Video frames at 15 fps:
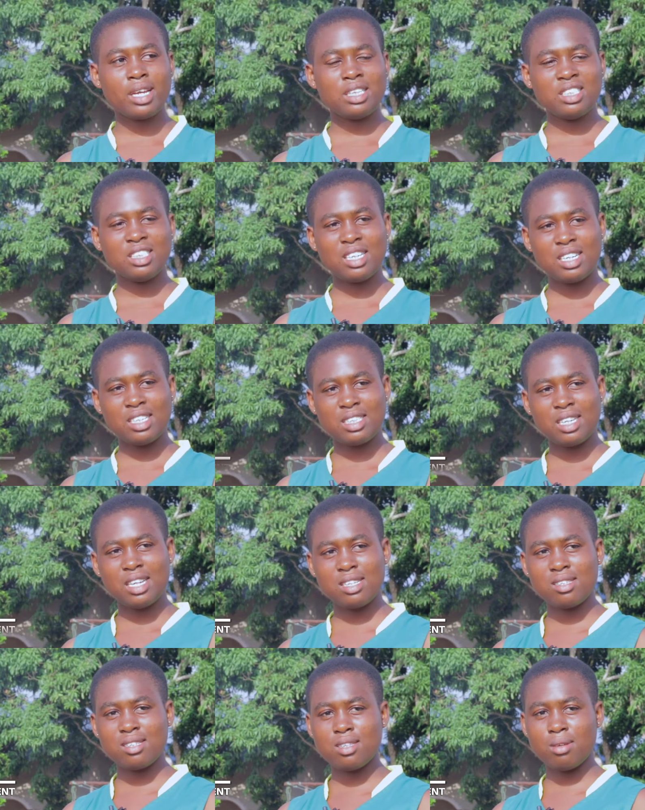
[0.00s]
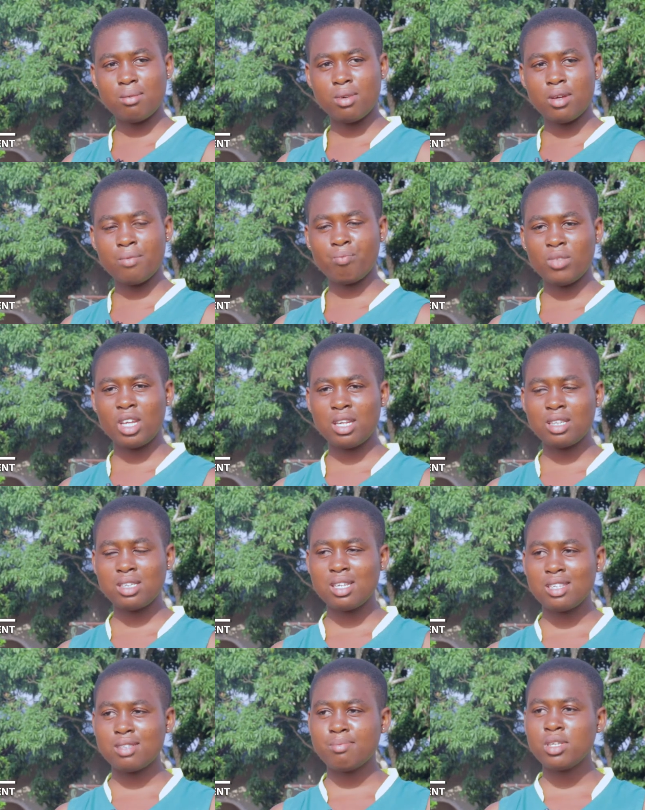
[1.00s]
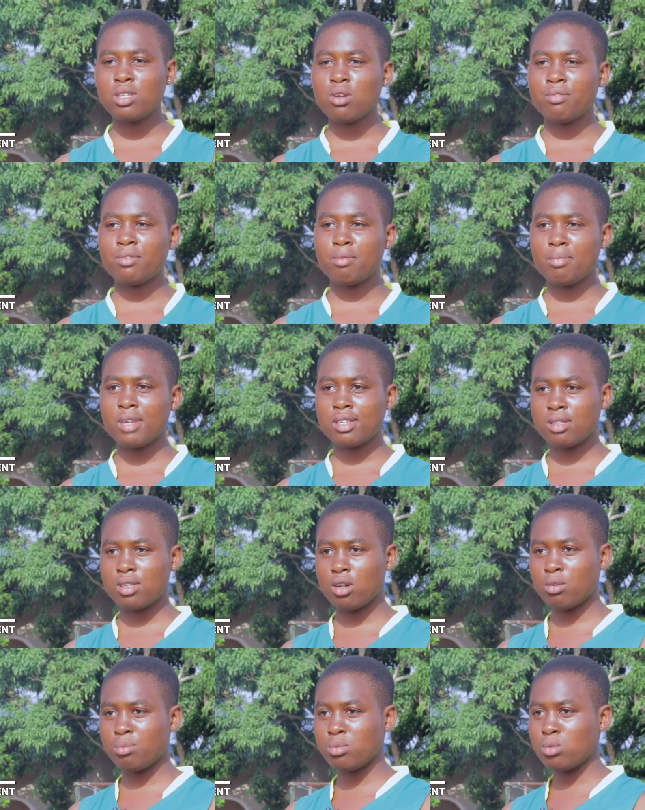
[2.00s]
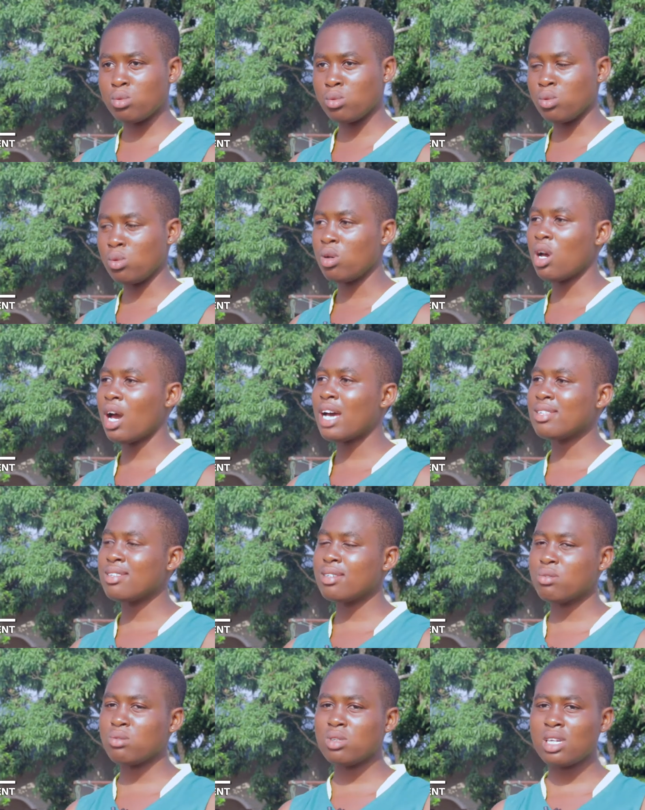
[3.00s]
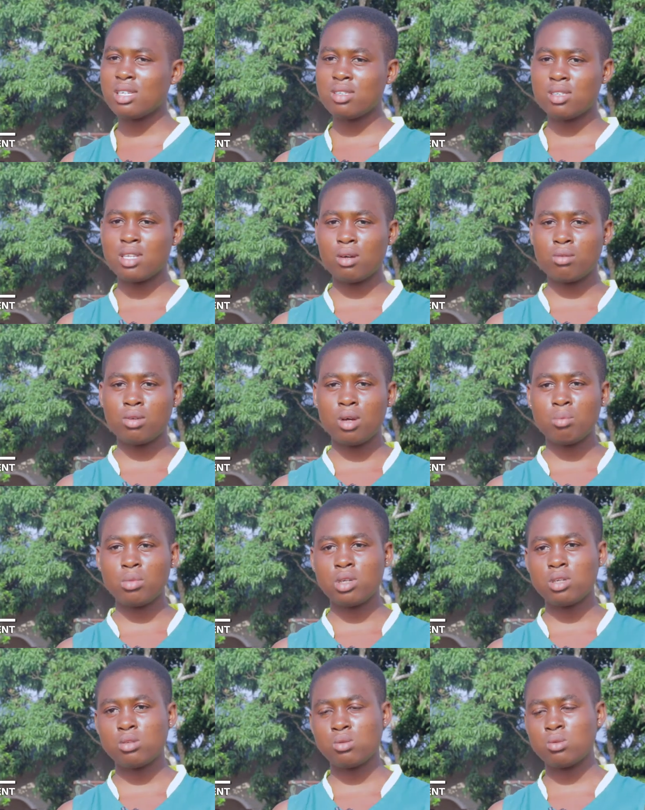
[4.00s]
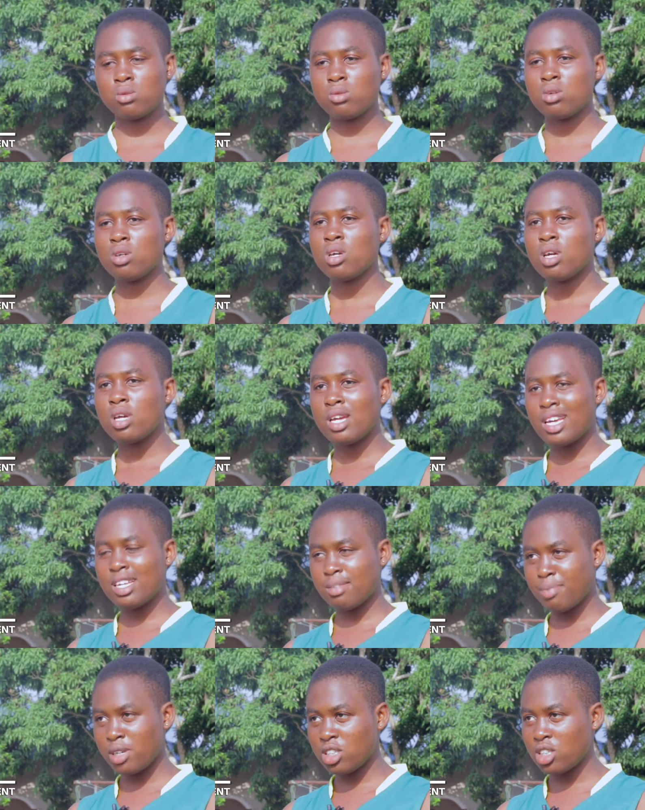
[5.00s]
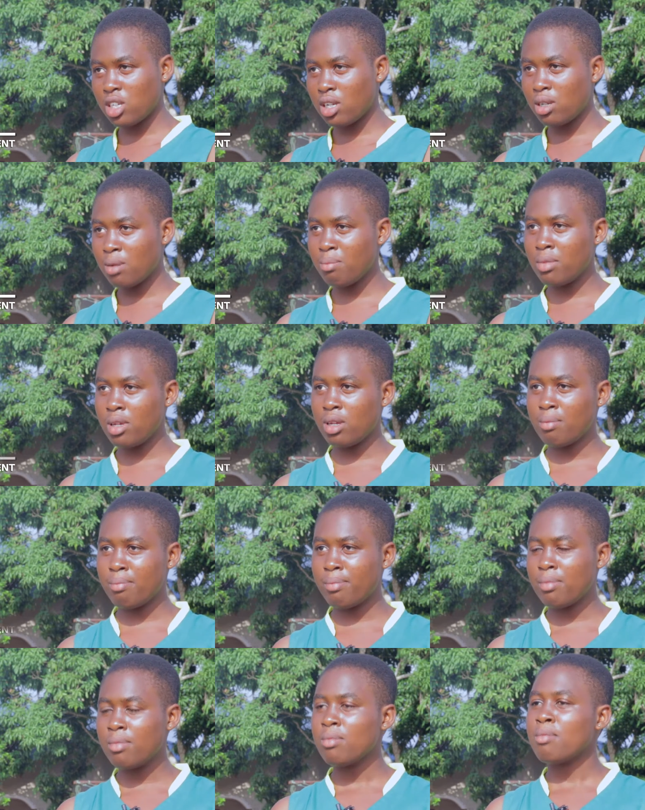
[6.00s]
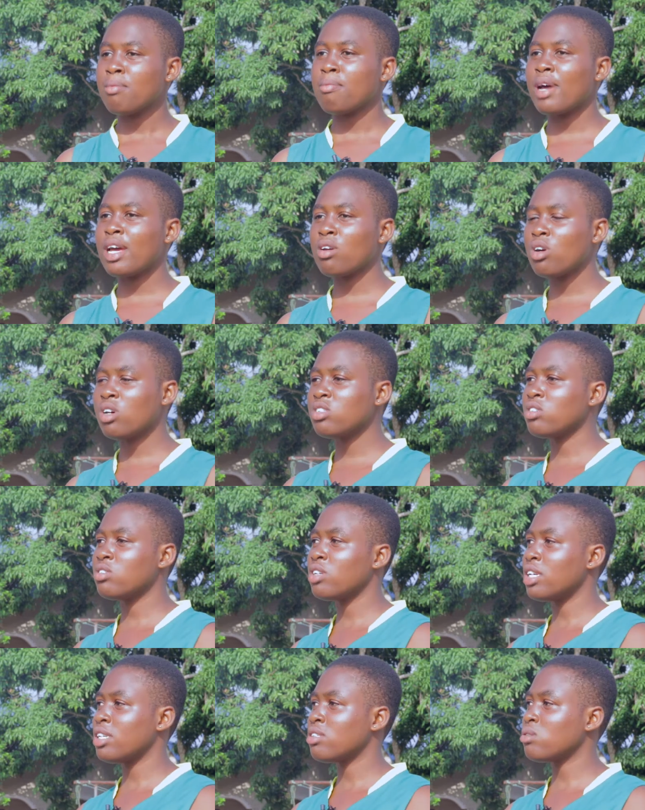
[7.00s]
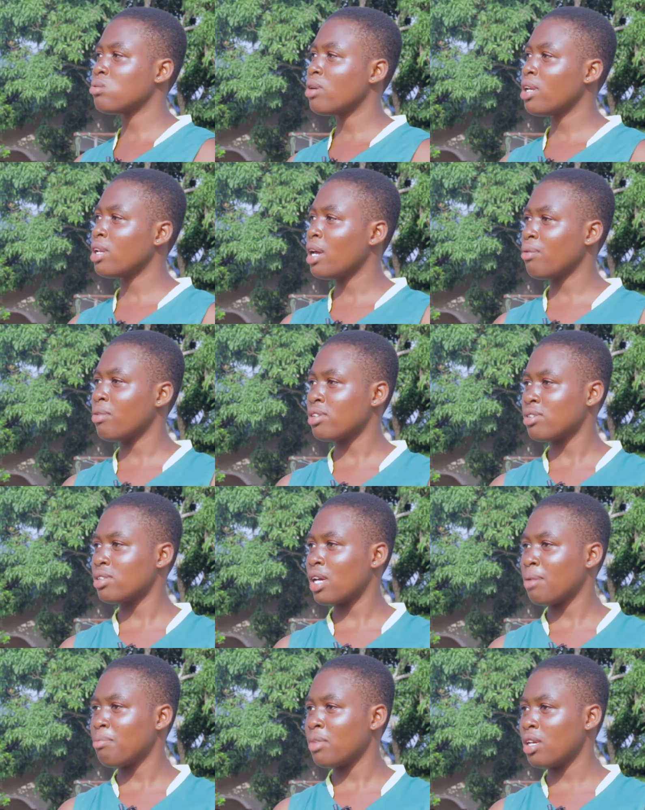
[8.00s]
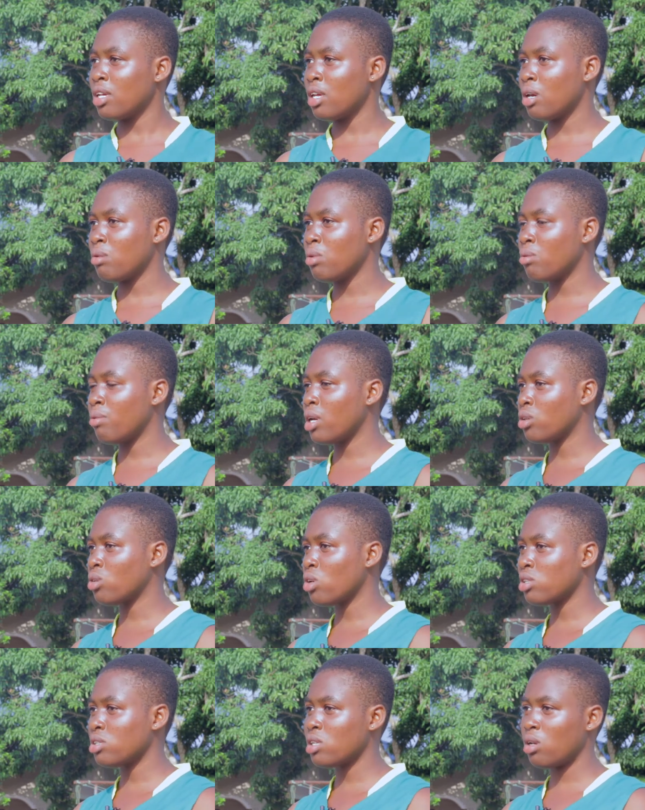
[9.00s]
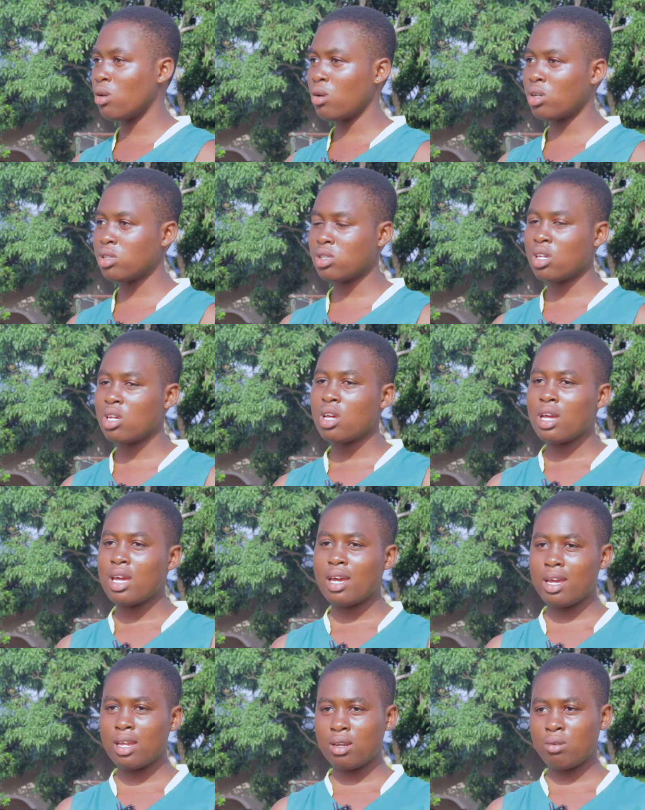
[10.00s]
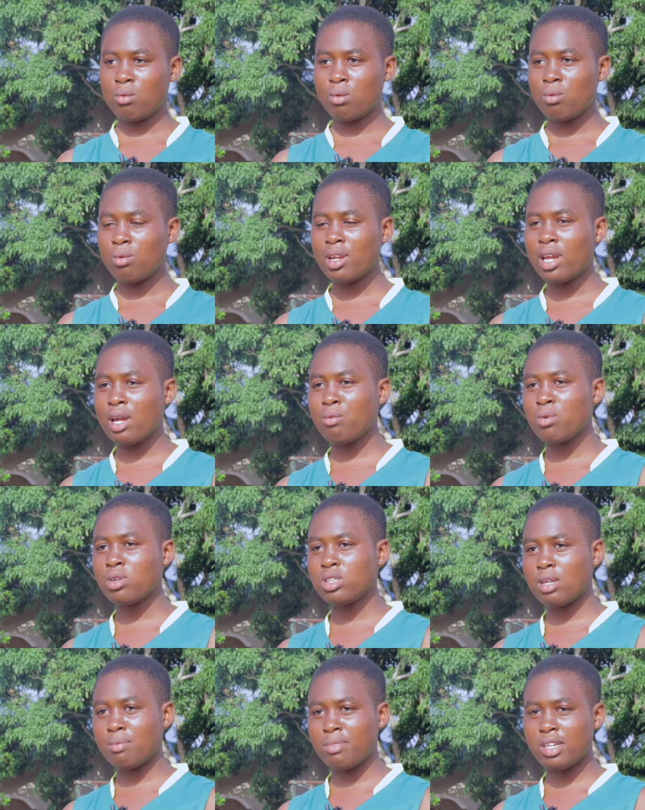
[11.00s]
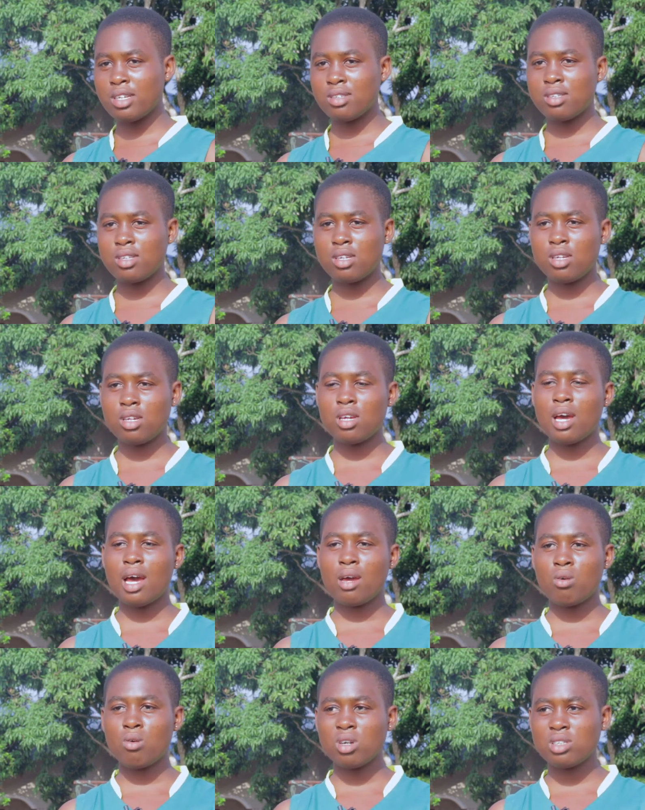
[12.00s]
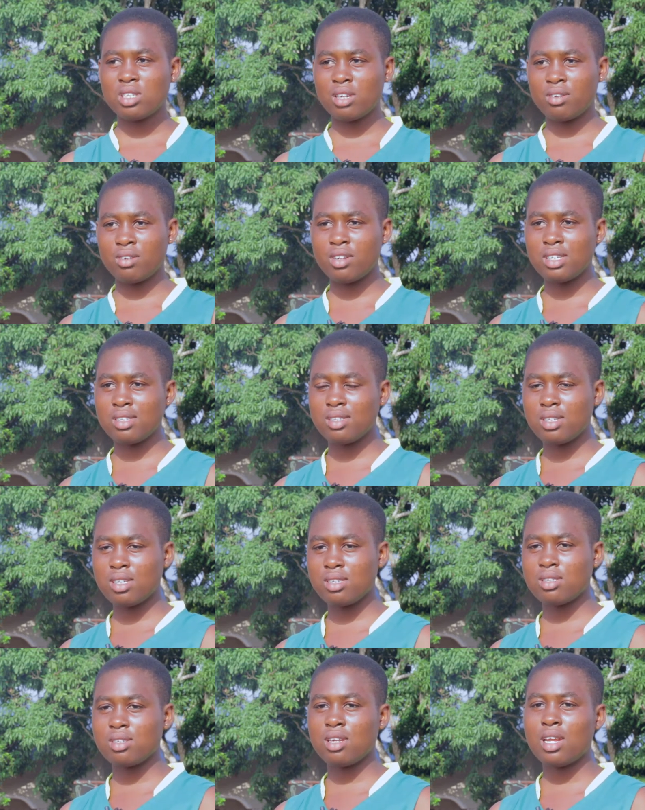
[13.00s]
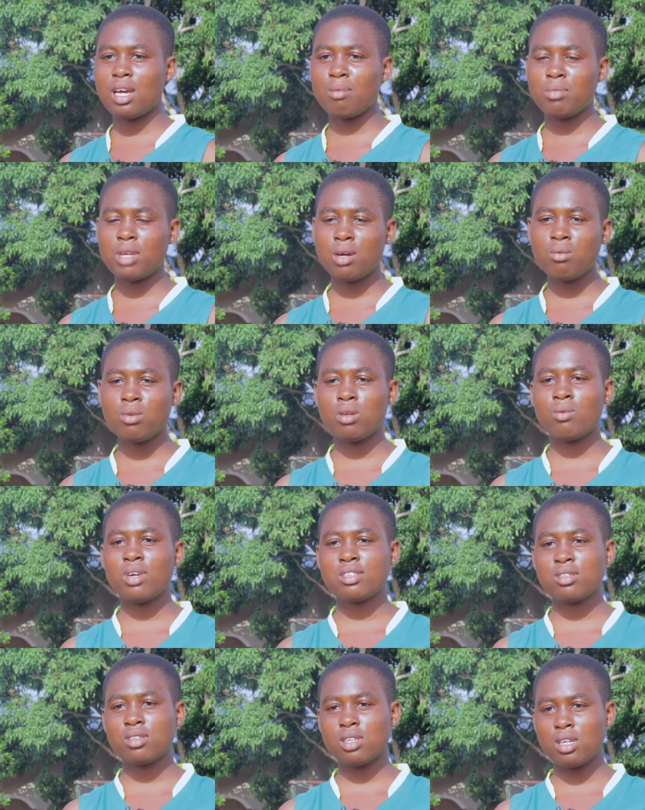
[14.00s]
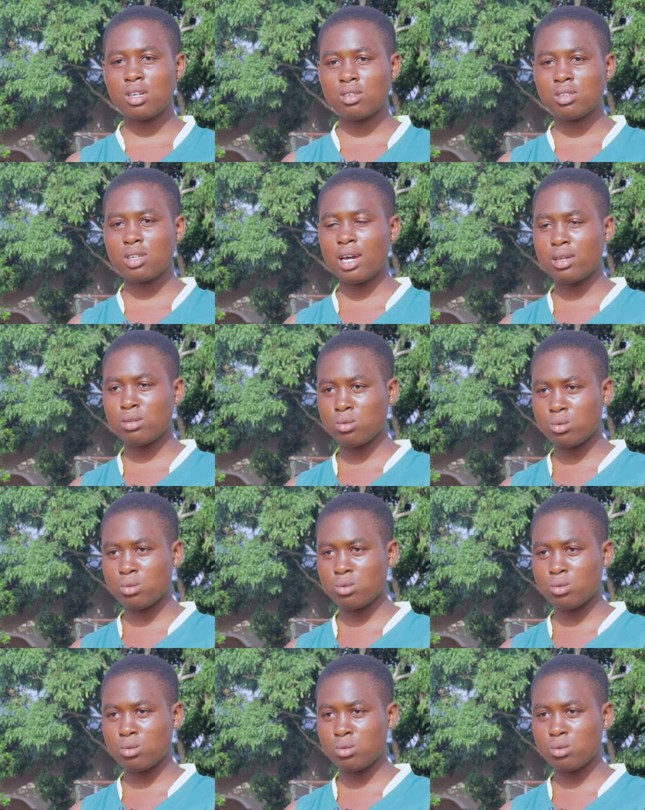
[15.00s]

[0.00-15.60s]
in DHS and it has been of immense help to us the students in Aguna Model School, especially me. By God's grace, when I was coming here, we were taught a lot and when I wrote the BEC, I got aggregate 6 and I am now in Western Girls High